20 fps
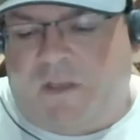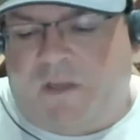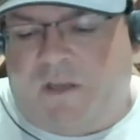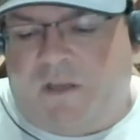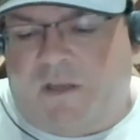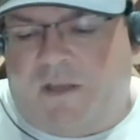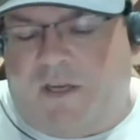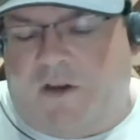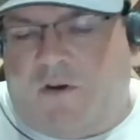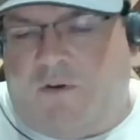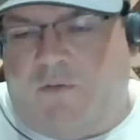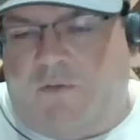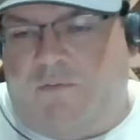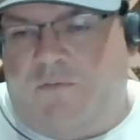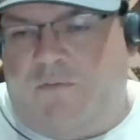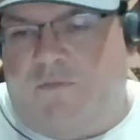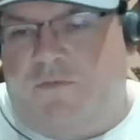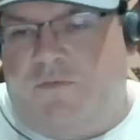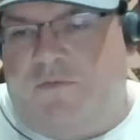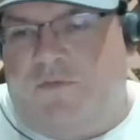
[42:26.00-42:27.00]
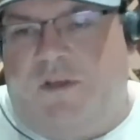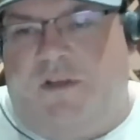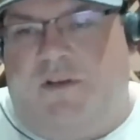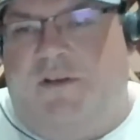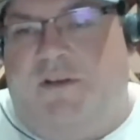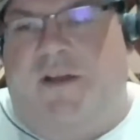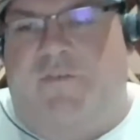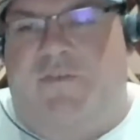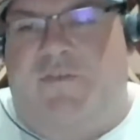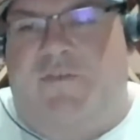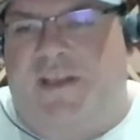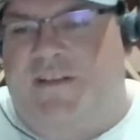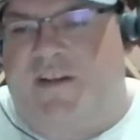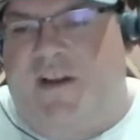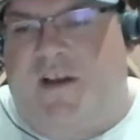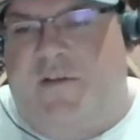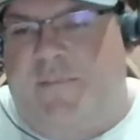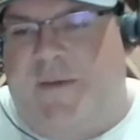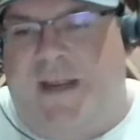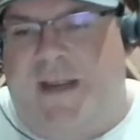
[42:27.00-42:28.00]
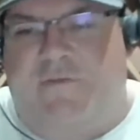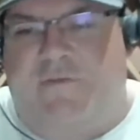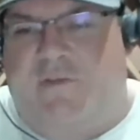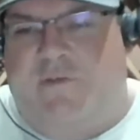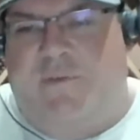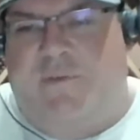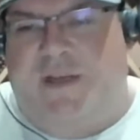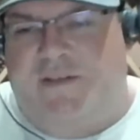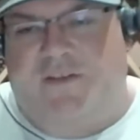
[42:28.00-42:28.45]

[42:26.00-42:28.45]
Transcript: you know, everything's not made for me,